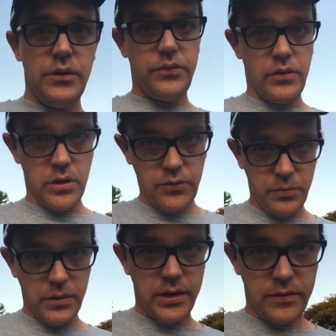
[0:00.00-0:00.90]
as long as
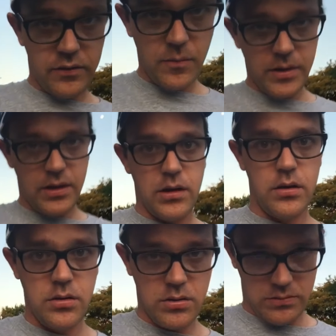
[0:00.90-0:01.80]
we can get some uh,
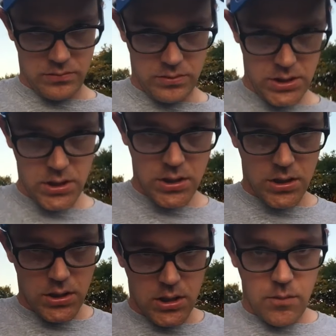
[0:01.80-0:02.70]

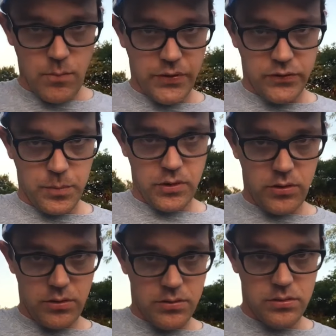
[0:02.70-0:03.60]

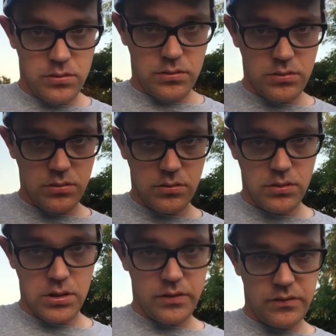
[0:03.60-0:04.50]
multiple
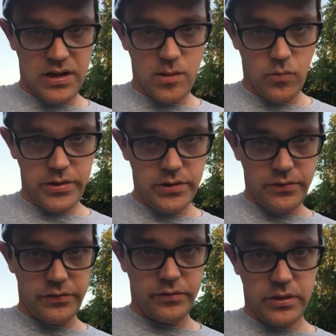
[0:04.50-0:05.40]
time
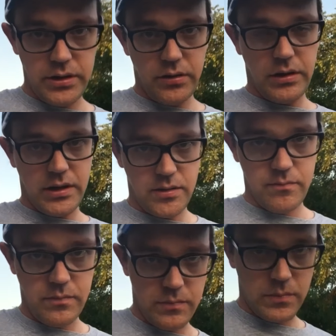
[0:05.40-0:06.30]
winners like um,